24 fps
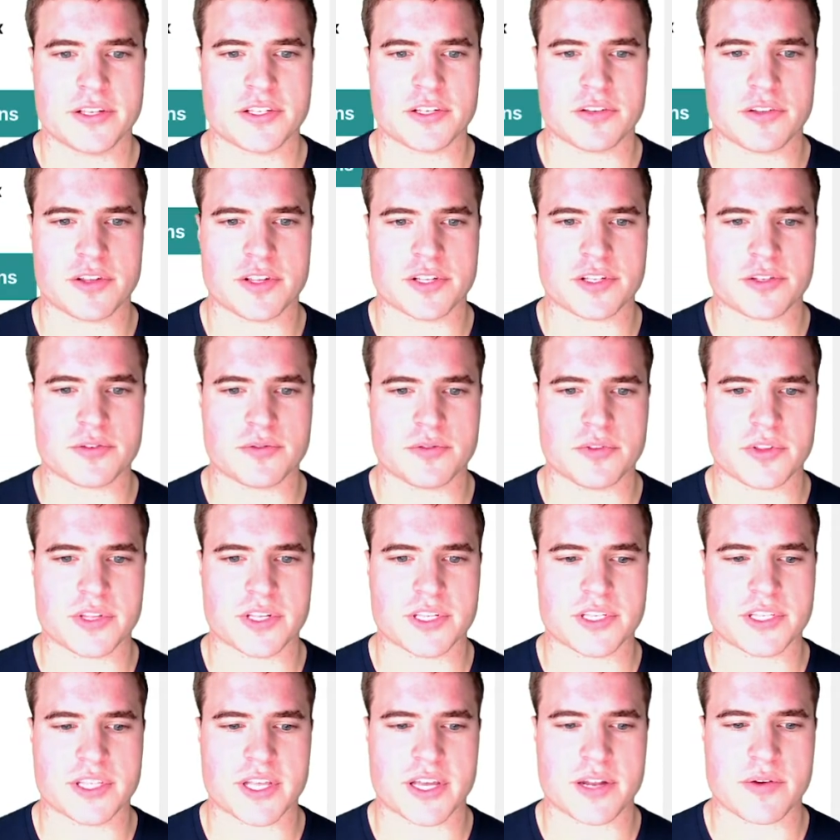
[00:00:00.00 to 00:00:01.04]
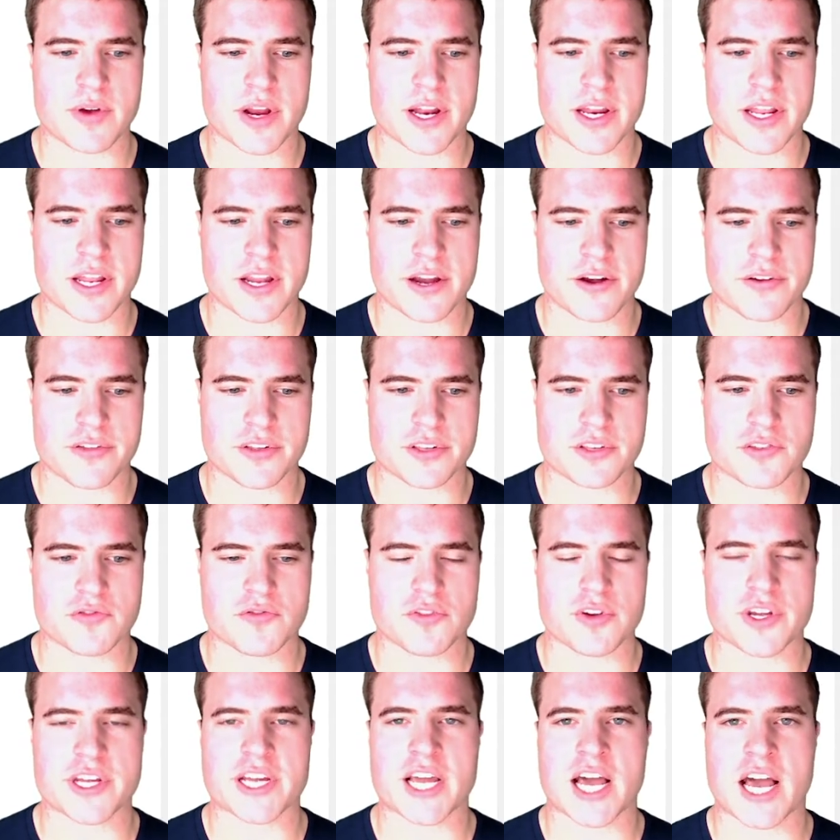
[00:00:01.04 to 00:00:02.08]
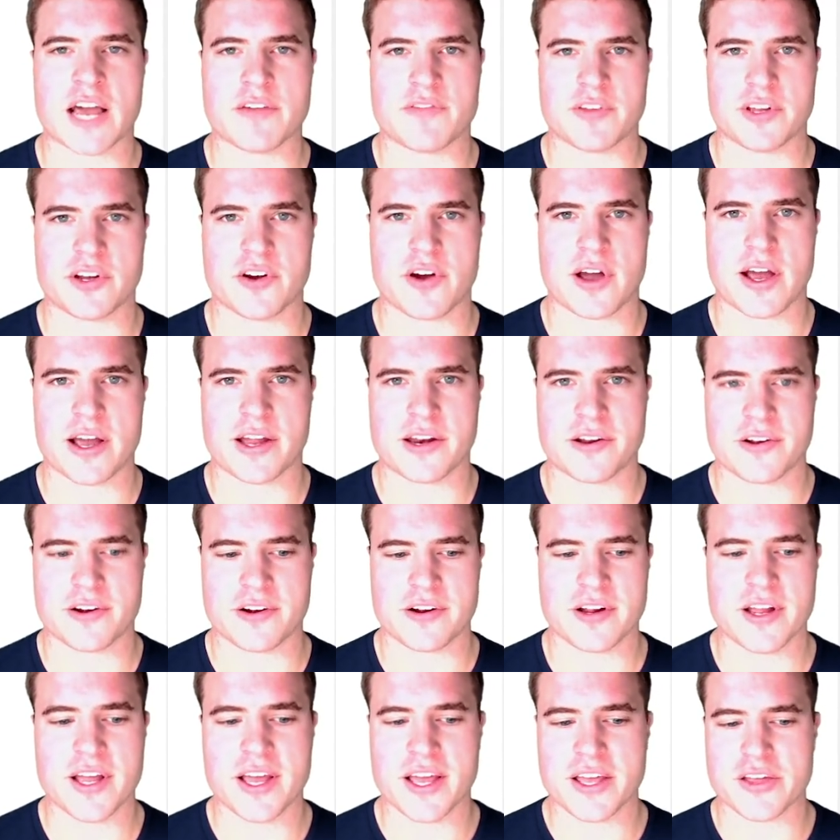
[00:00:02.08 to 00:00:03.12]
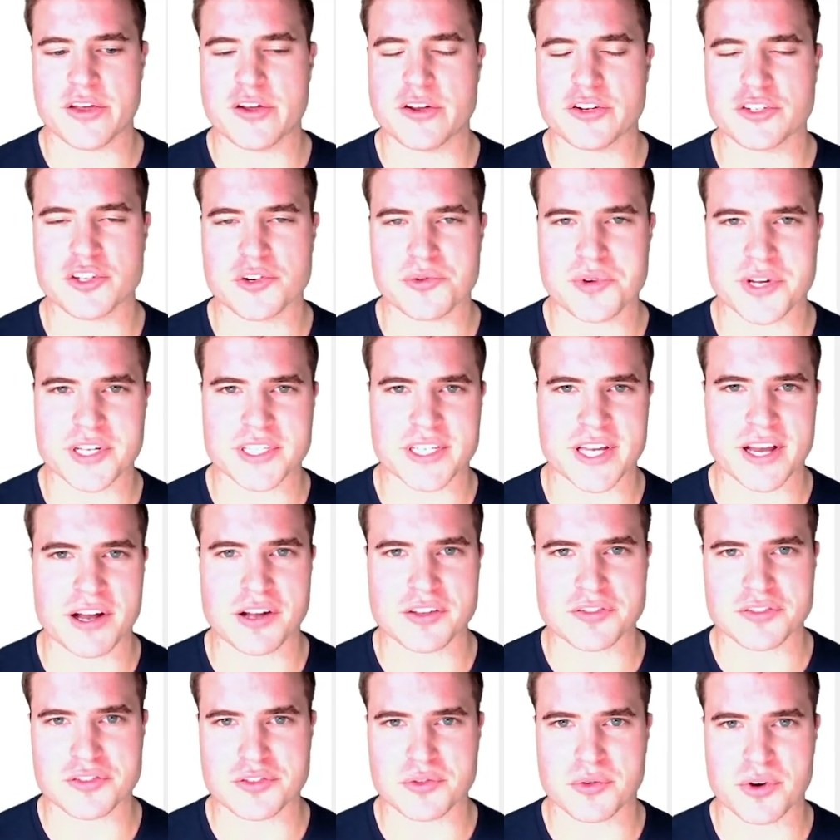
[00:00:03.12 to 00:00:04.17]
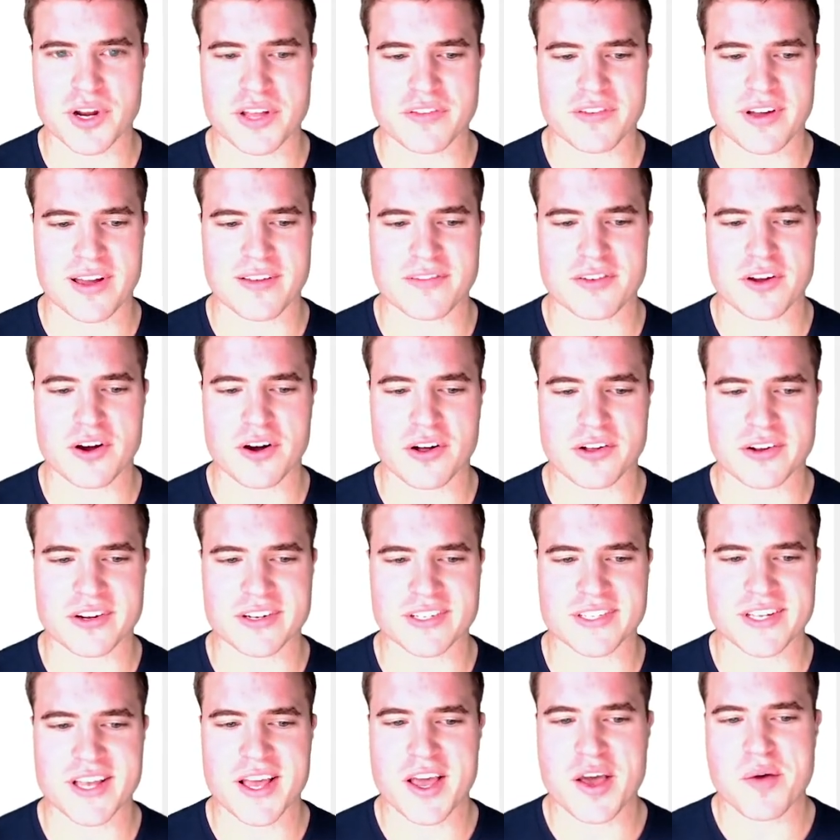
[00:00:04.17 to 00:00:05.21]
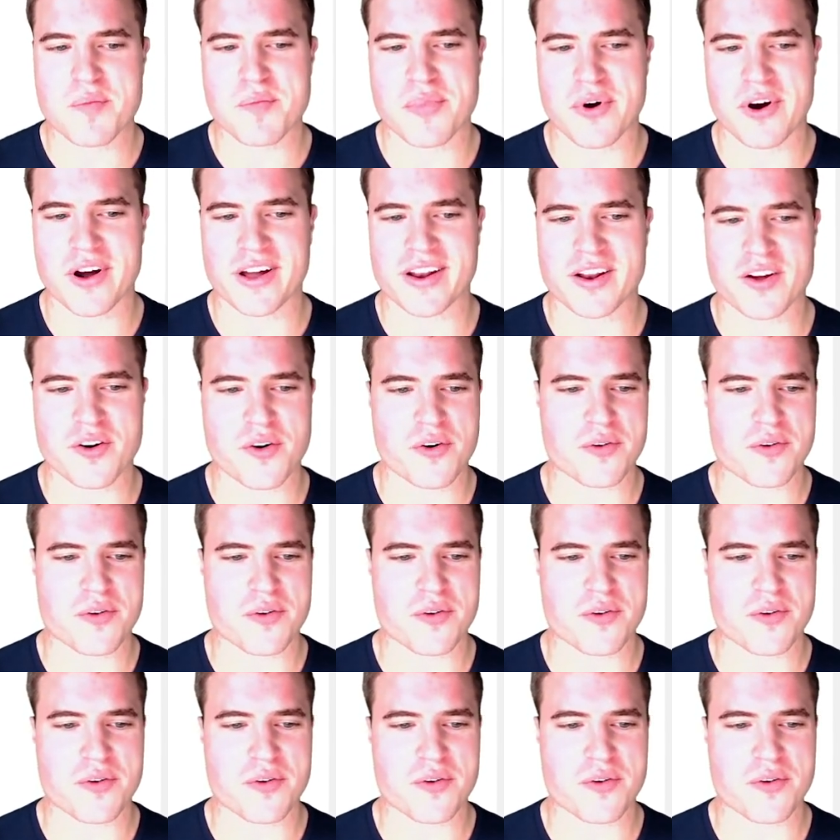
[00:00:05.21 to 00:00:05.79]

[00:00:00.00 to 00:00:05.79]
this thing right here, this free coffee grinder, usually retails for $25, but